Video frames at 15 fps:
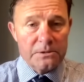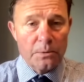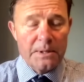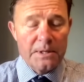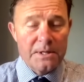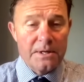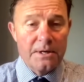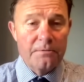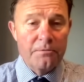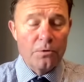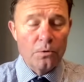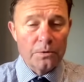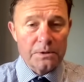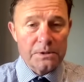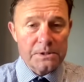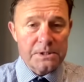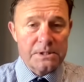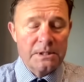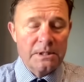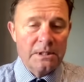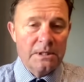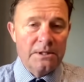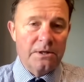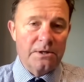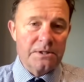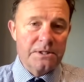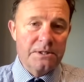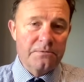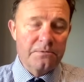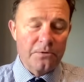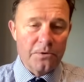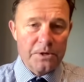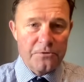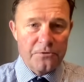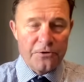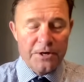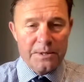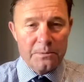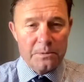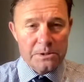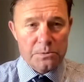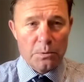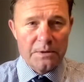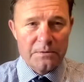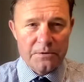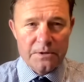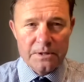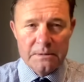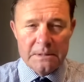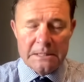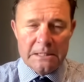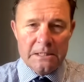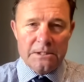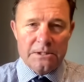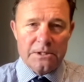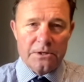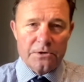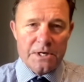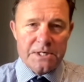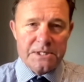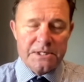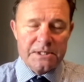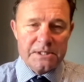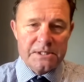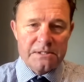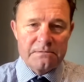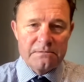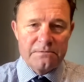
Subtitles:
23rd of August 1943 was one of the greatest